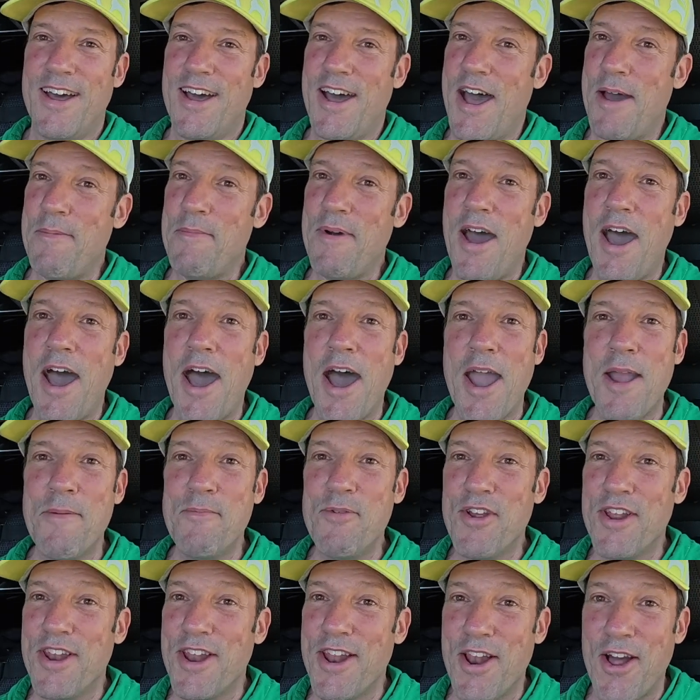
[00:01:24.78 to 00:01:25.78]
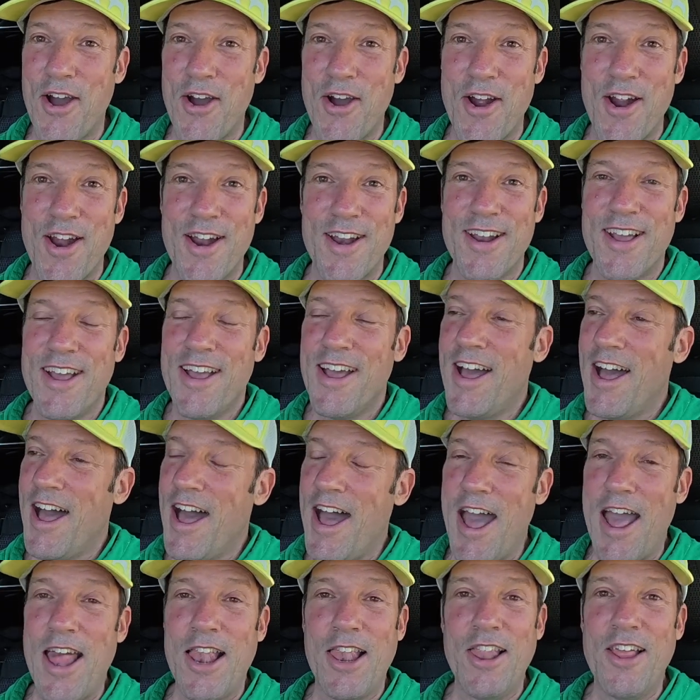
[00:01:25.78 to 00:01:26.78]
I'm a hybrid at heart.
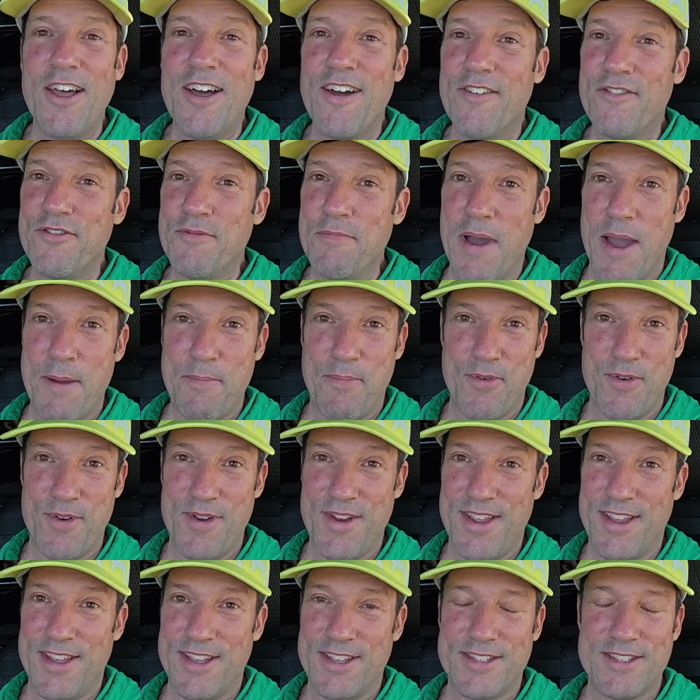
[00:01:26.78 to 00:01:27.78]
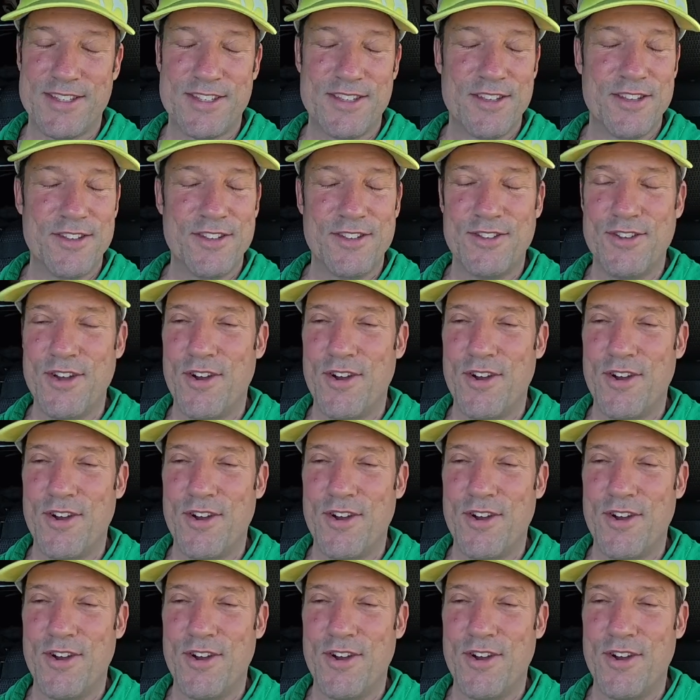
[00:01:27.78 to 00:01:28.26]
I loved my Prius.